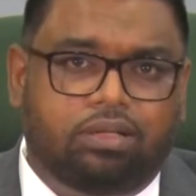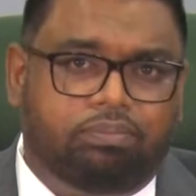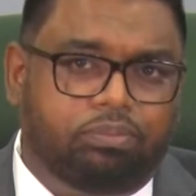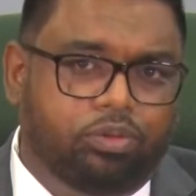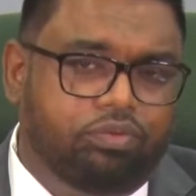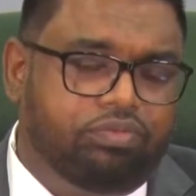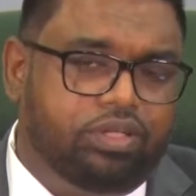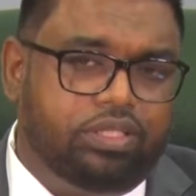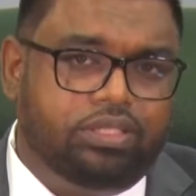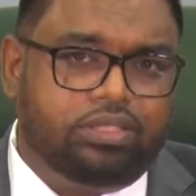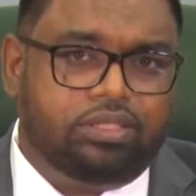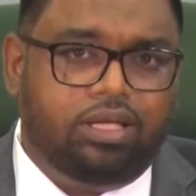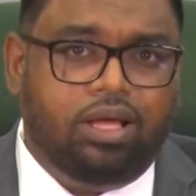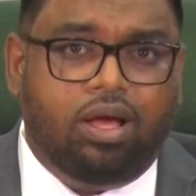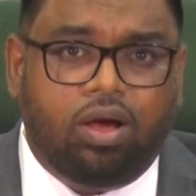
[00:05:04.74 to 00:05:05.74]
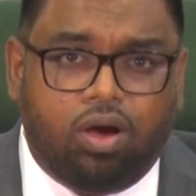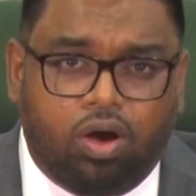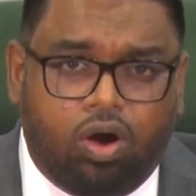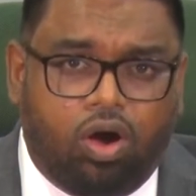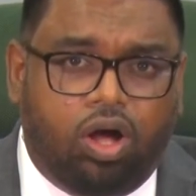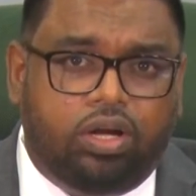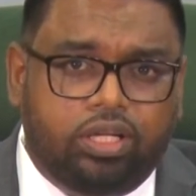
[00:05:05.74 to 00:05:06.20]
and approvals,
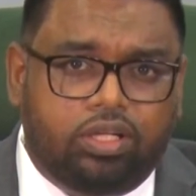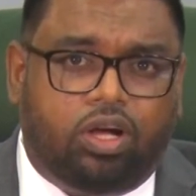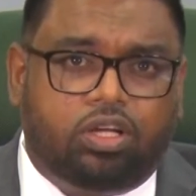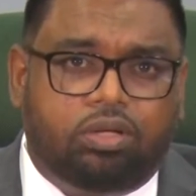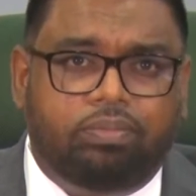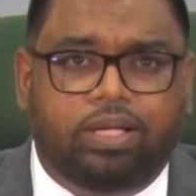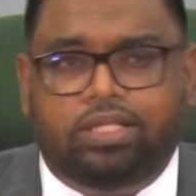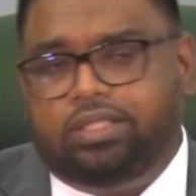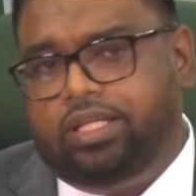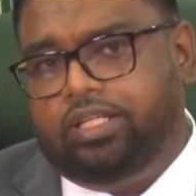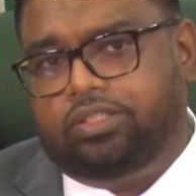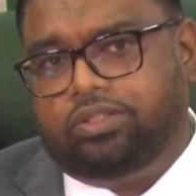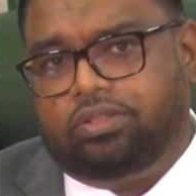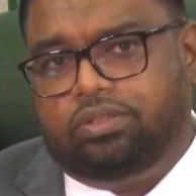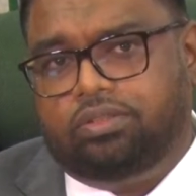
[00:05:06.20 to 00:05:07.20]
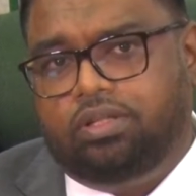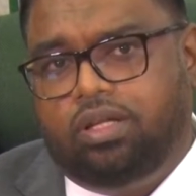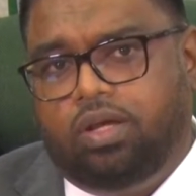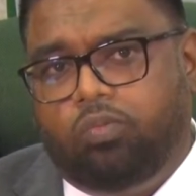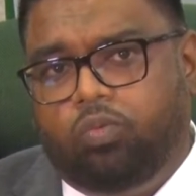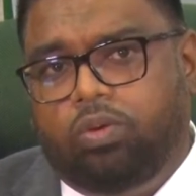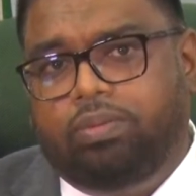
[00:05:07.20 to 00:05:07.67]
all the documentation
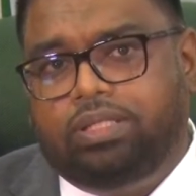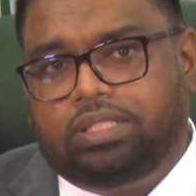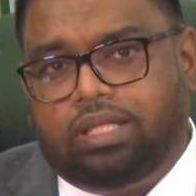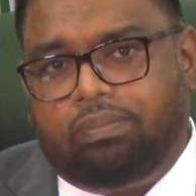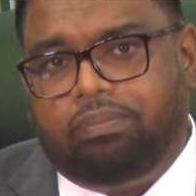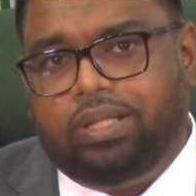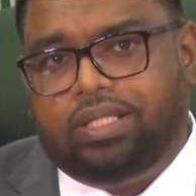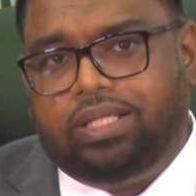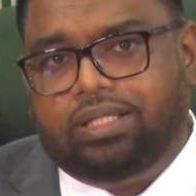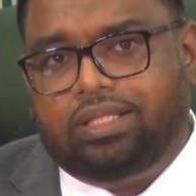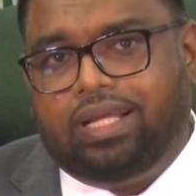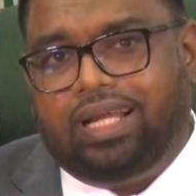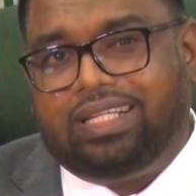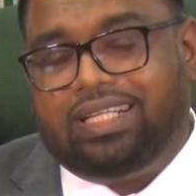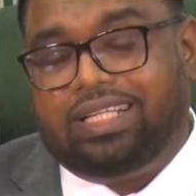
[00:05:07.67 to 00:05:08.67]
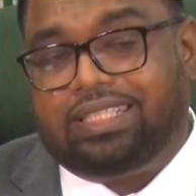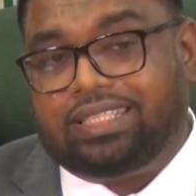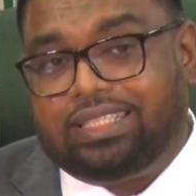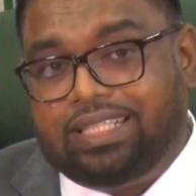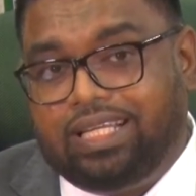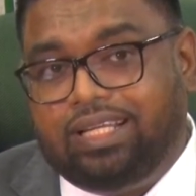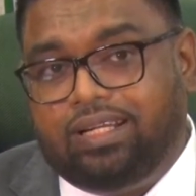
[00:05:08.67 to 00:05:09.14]
will be submitted at a
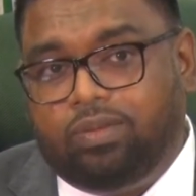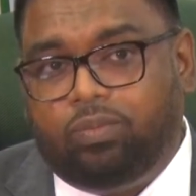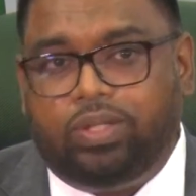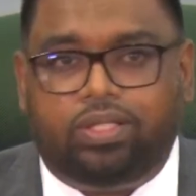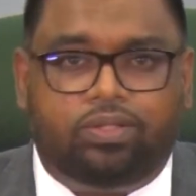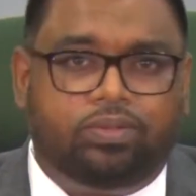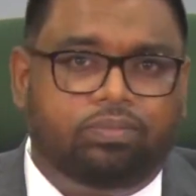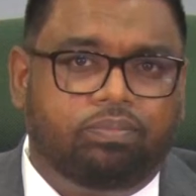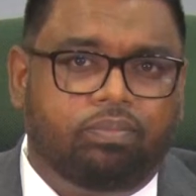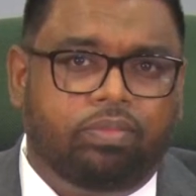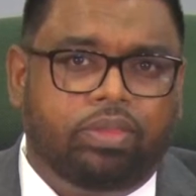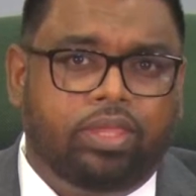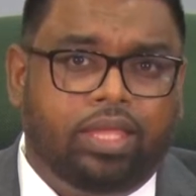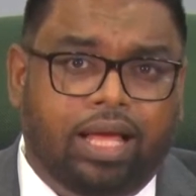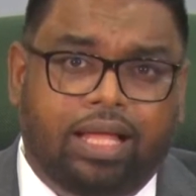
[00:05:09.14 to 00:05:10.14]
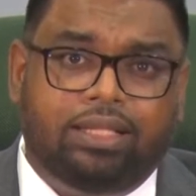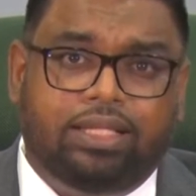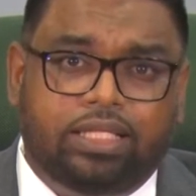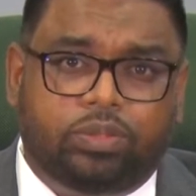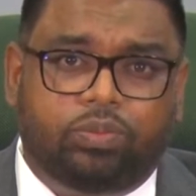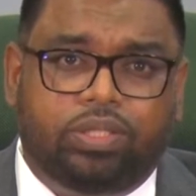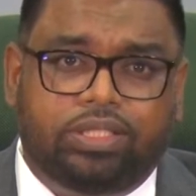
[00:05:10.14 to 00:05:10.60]
single window. And
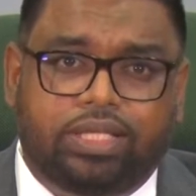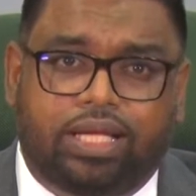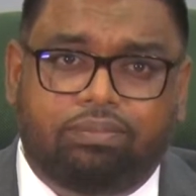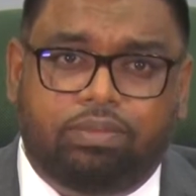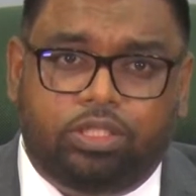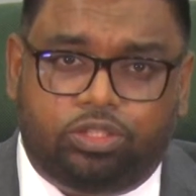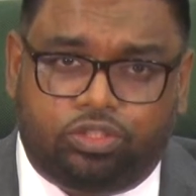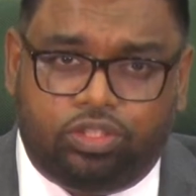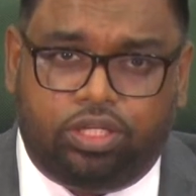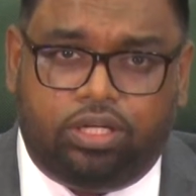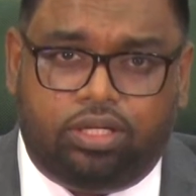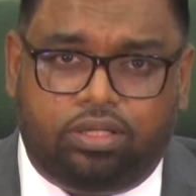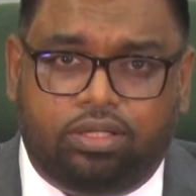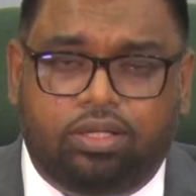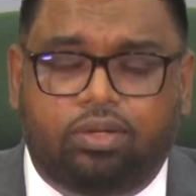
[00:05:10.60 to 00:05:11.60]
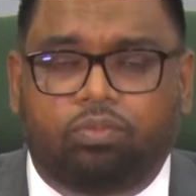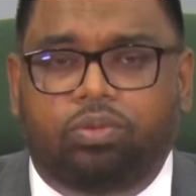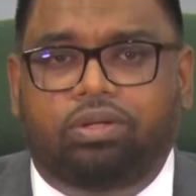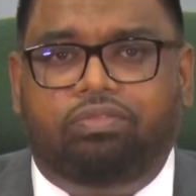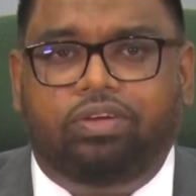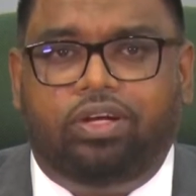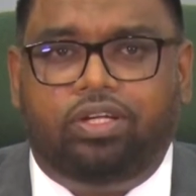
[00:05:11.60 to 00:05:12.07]
this will then be shared
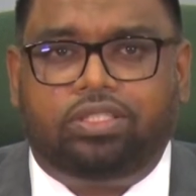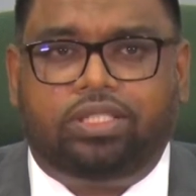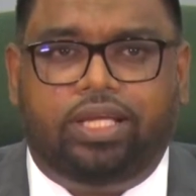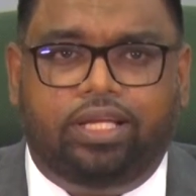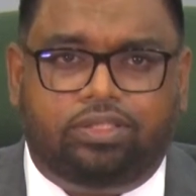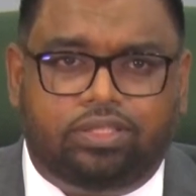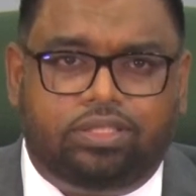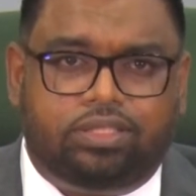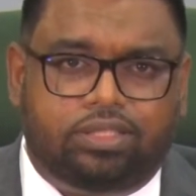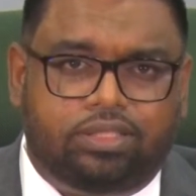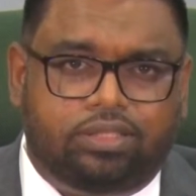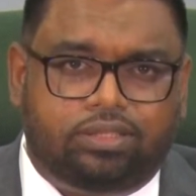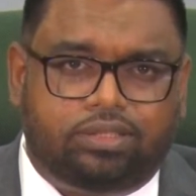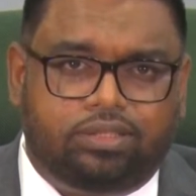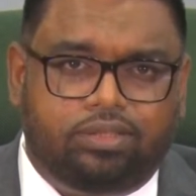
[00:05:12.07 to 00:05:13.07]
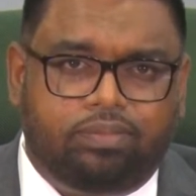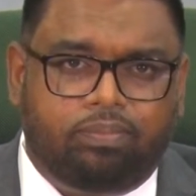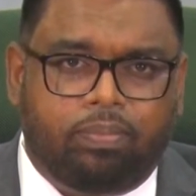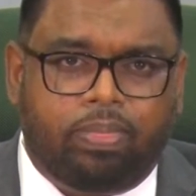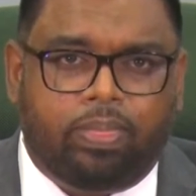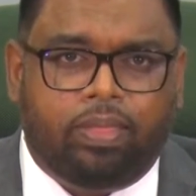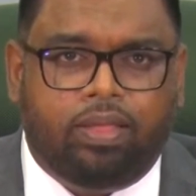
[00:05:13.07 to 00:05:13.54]
with the various agencies.
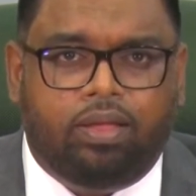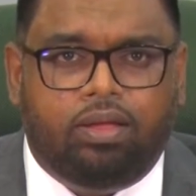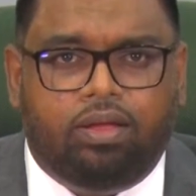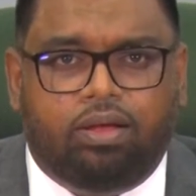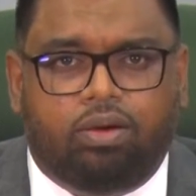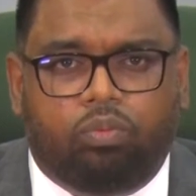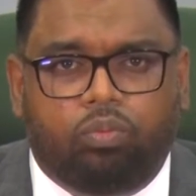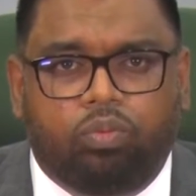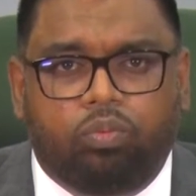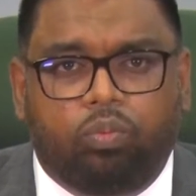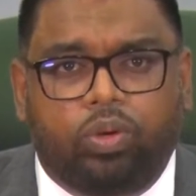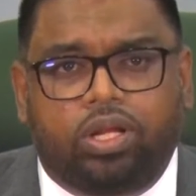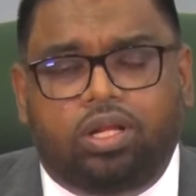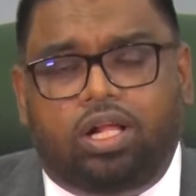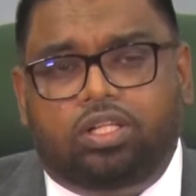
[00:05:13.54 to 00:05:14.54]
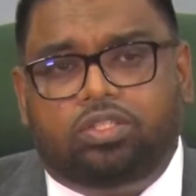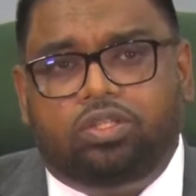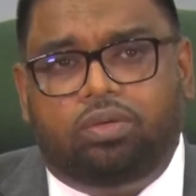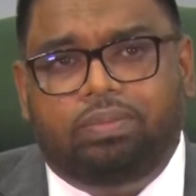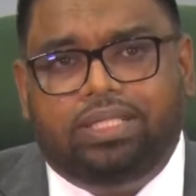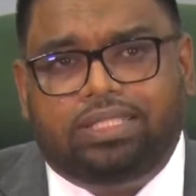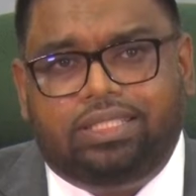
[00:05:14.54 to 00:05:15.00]
We'll
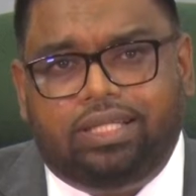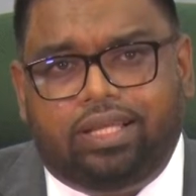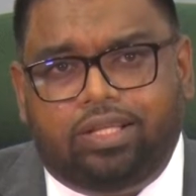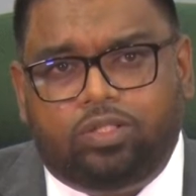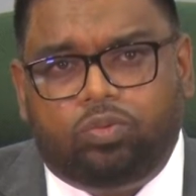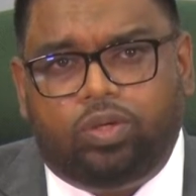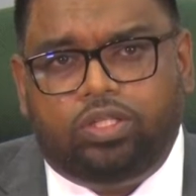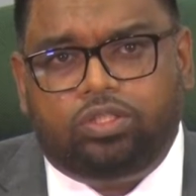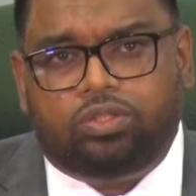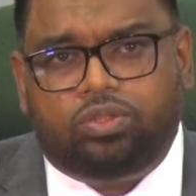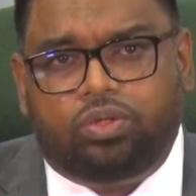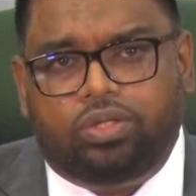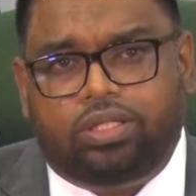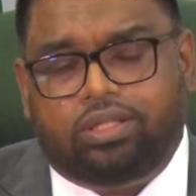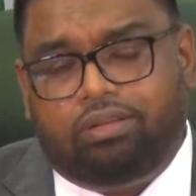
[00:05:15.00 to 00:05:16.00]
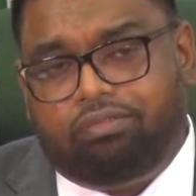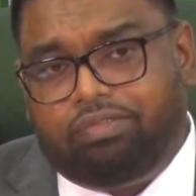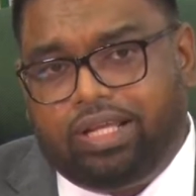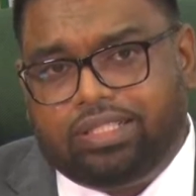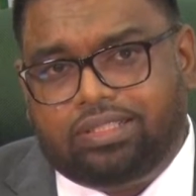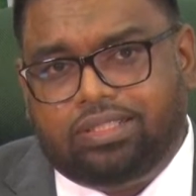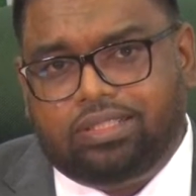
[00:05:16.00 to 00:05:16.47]
also be seeking to ensure that
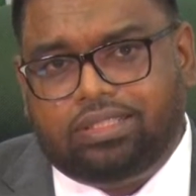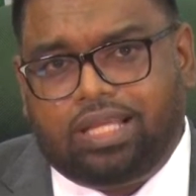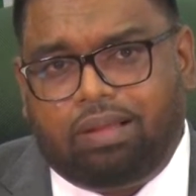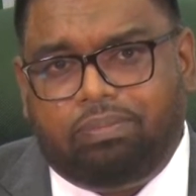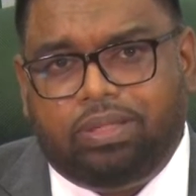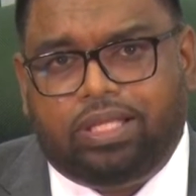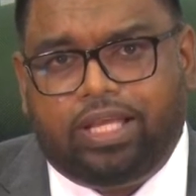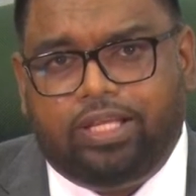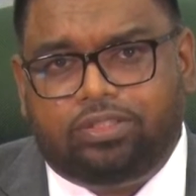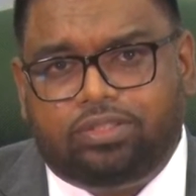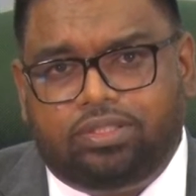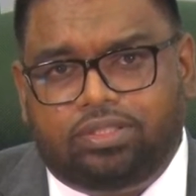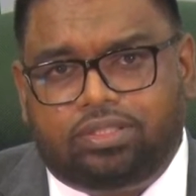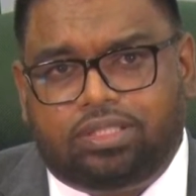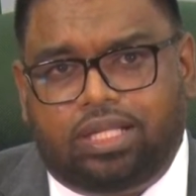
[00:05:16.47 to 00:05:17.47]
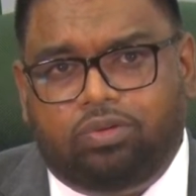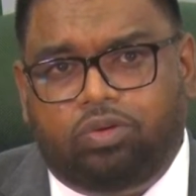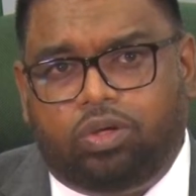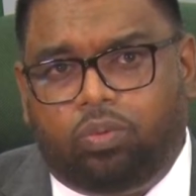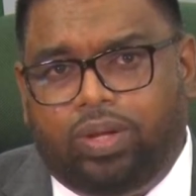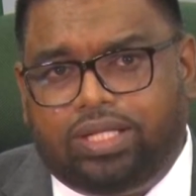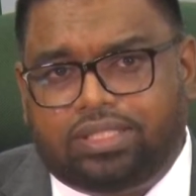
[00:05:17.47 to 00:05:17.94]
investors' applications and
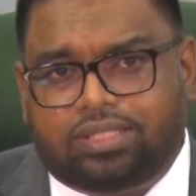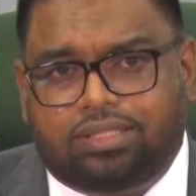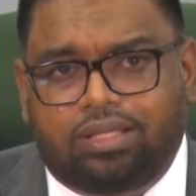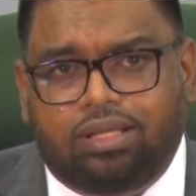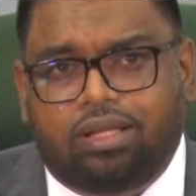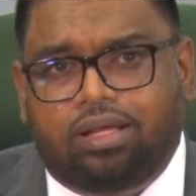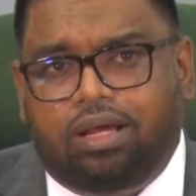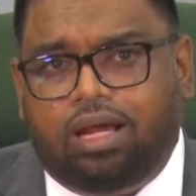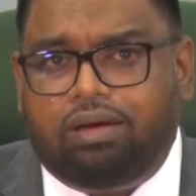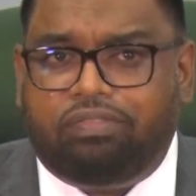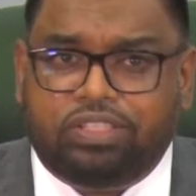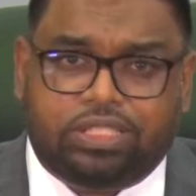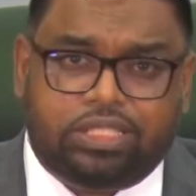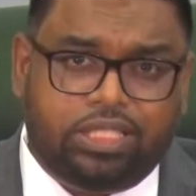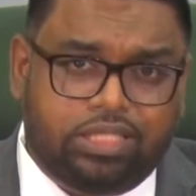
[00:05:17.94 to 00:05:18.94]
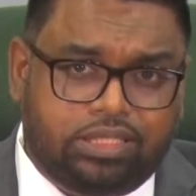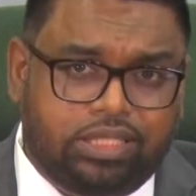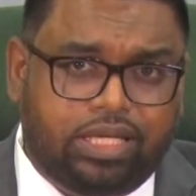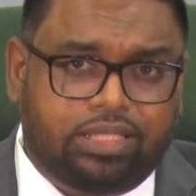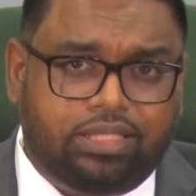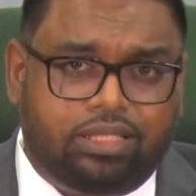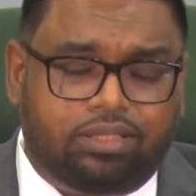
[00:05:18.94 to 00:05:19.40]
requests are
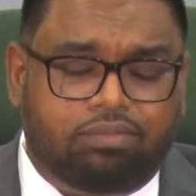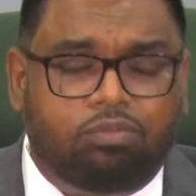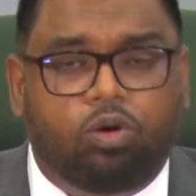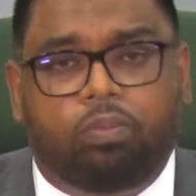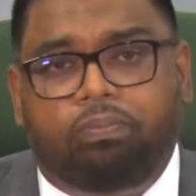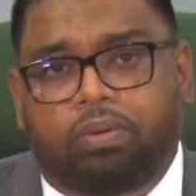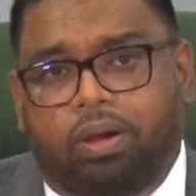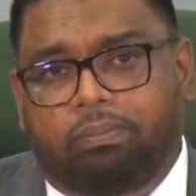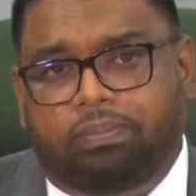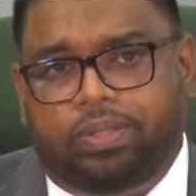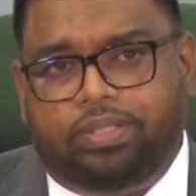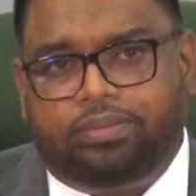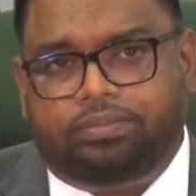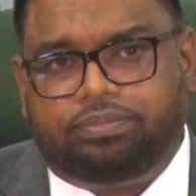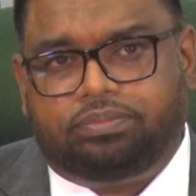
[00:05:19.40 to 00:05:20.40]
facilitated more promptly